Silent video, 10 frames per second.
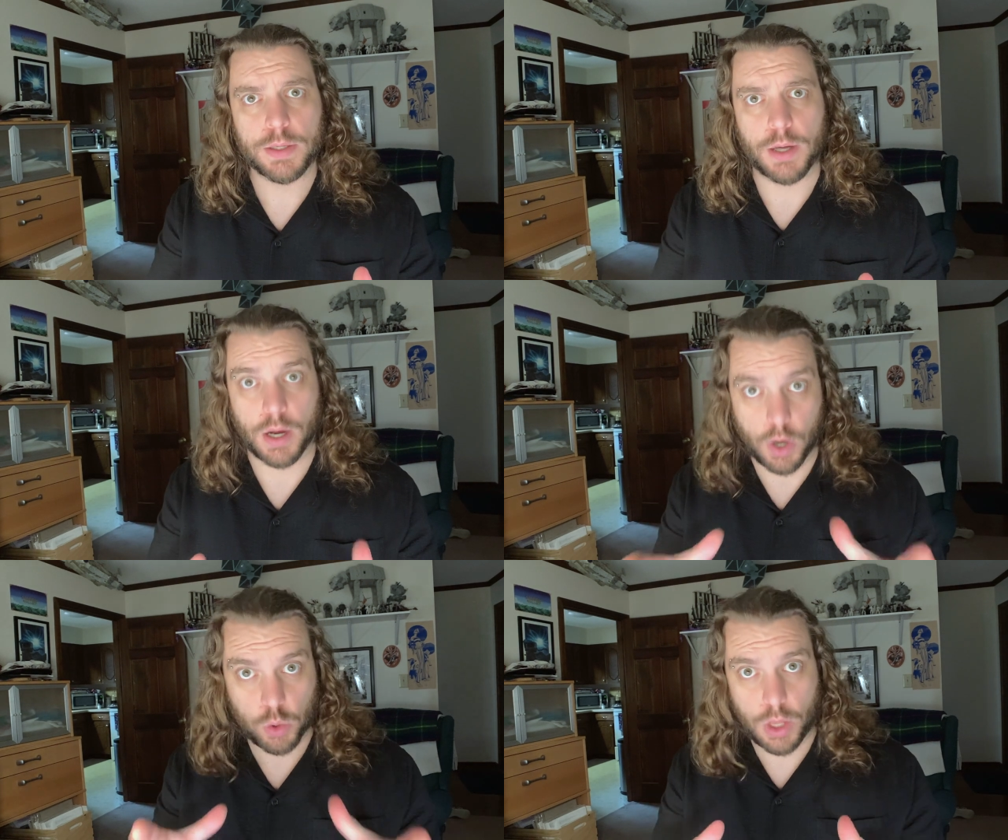
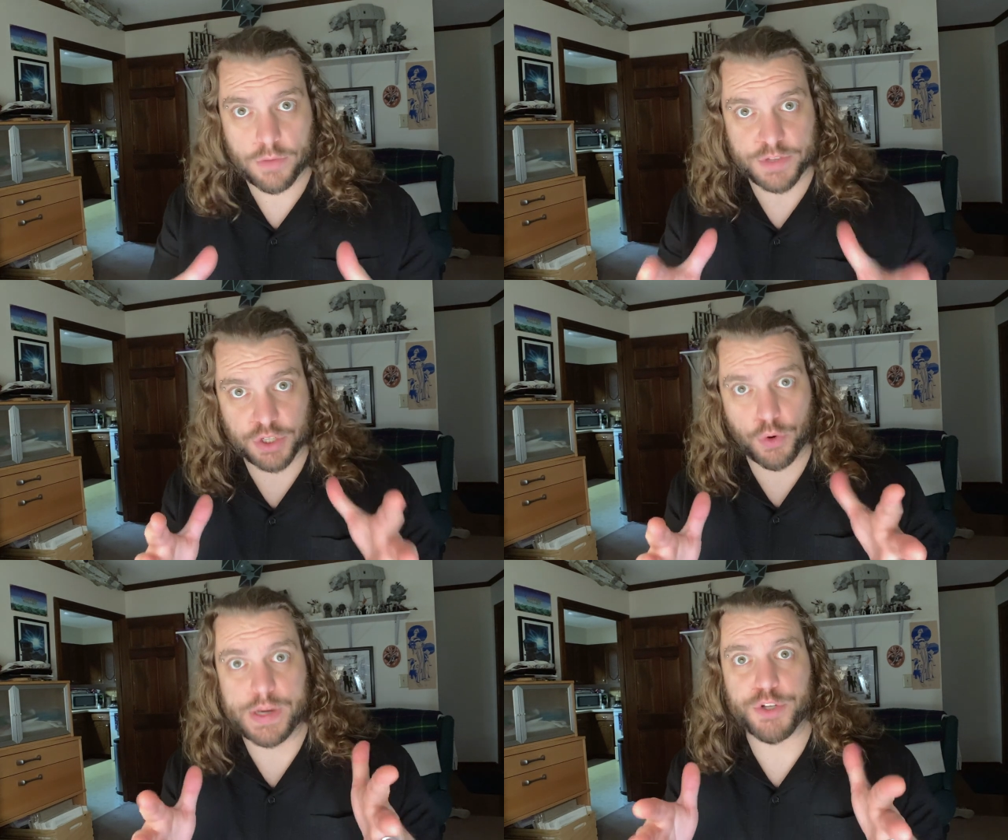Uh, Olaf is a
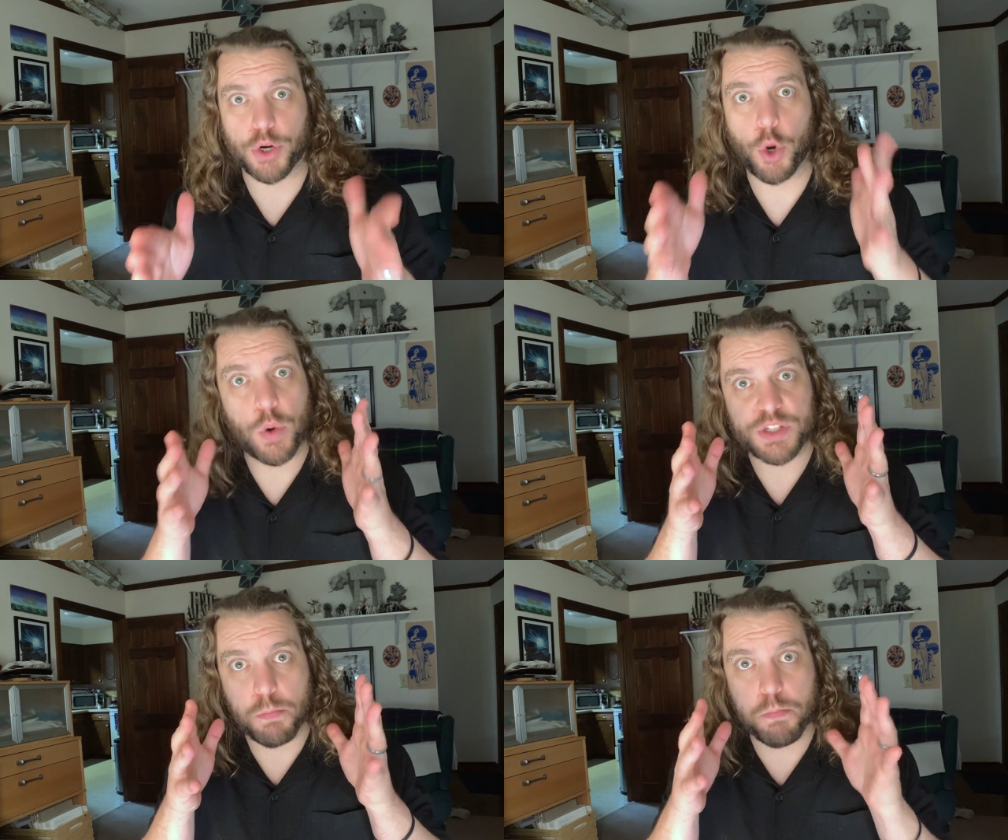creature who
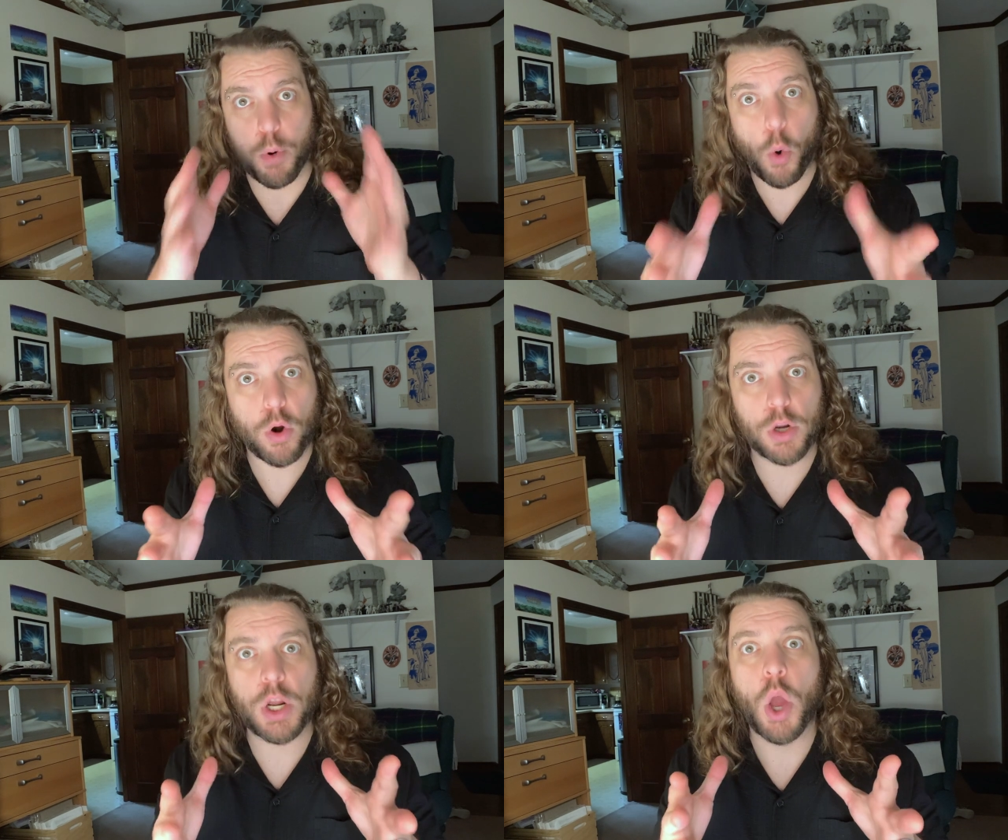was
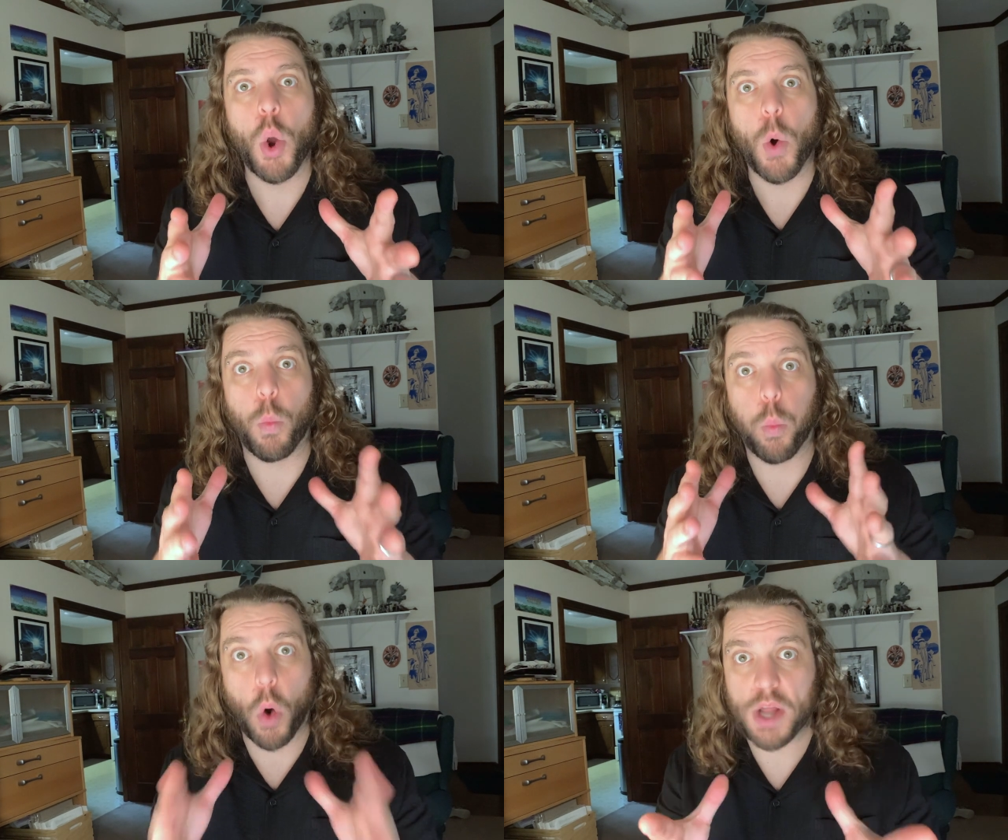born
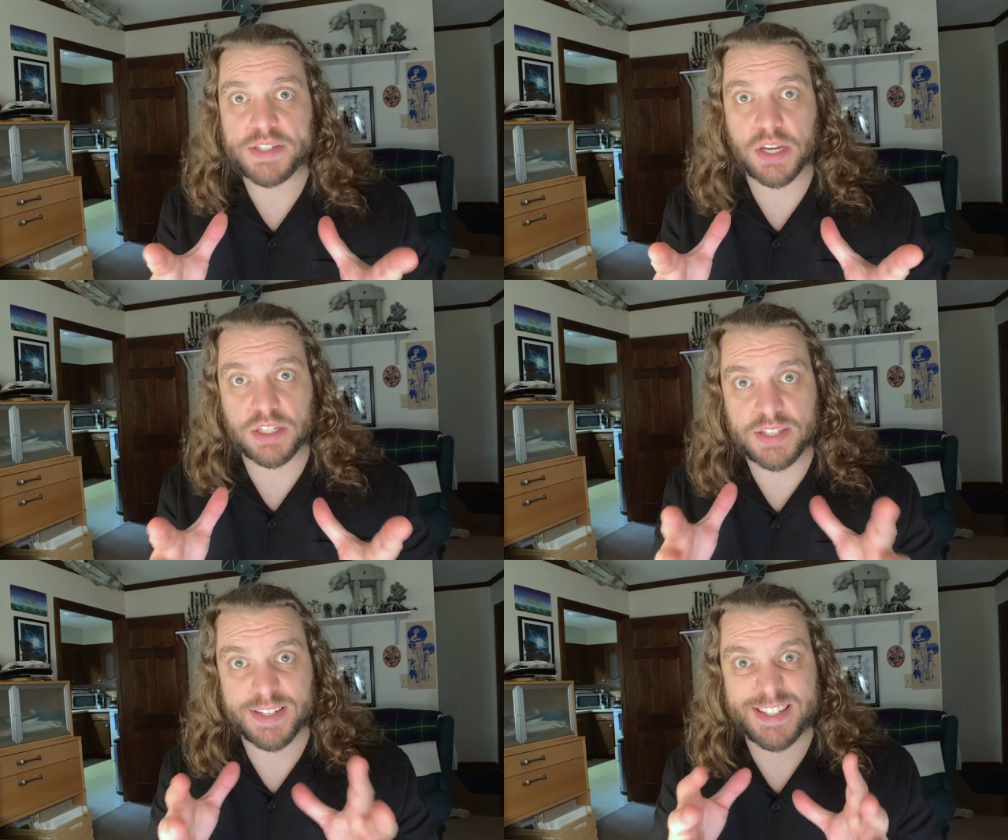wanting
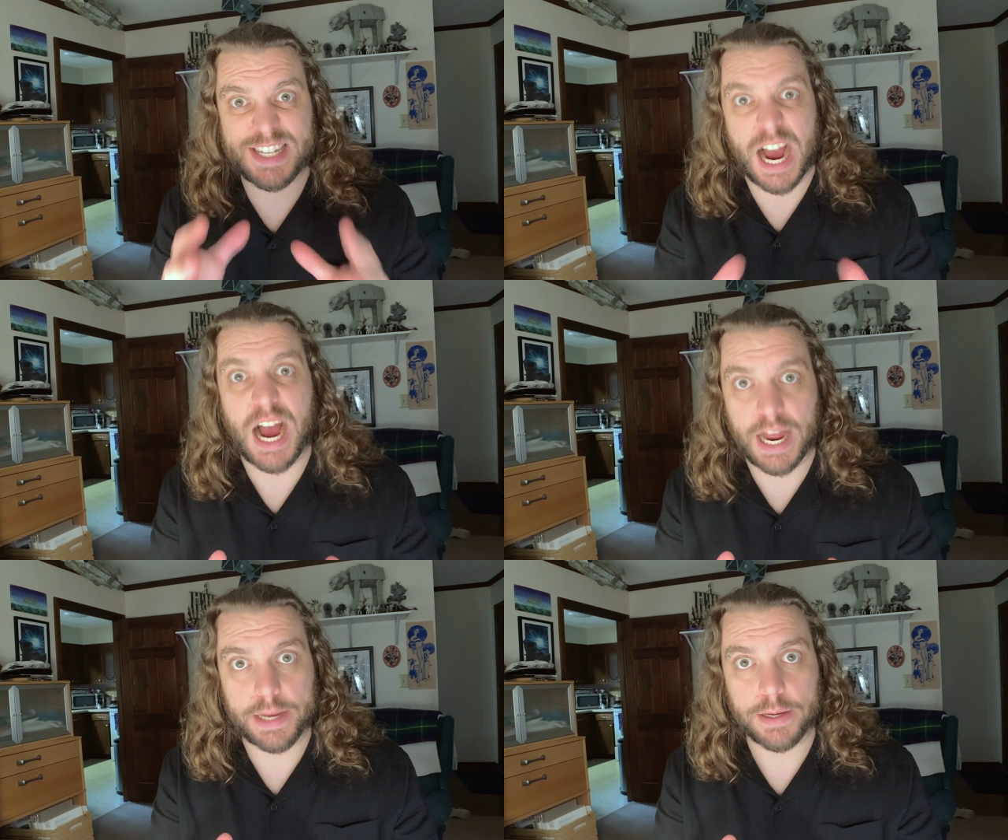to
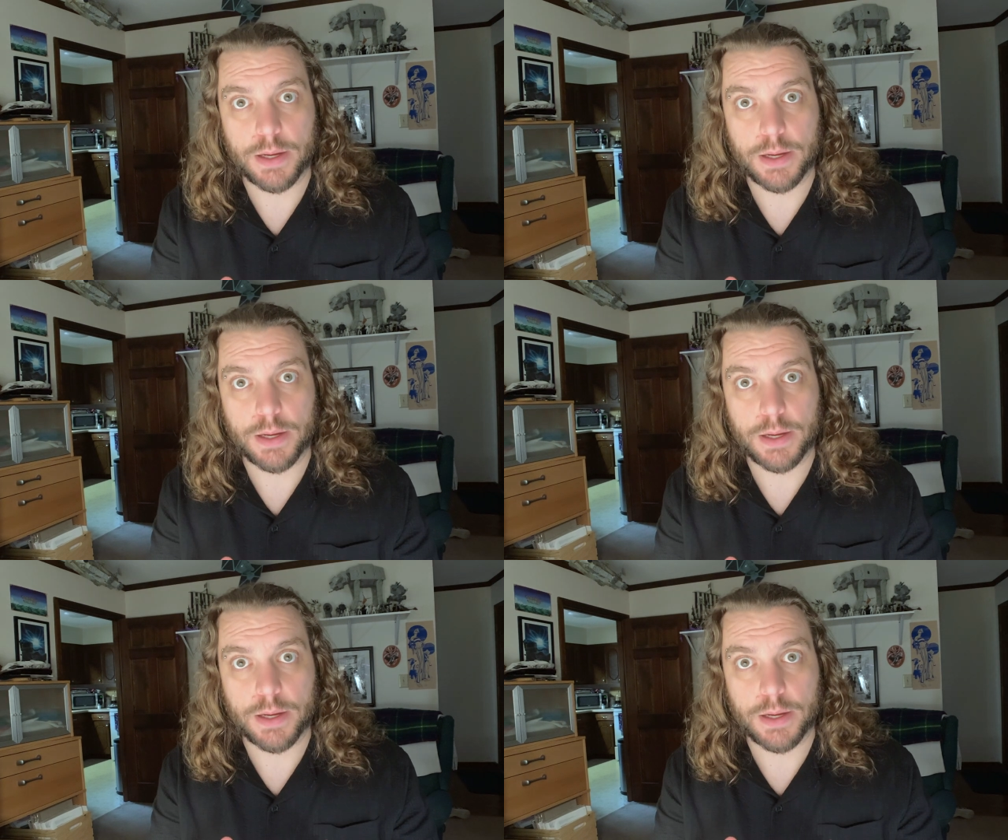die.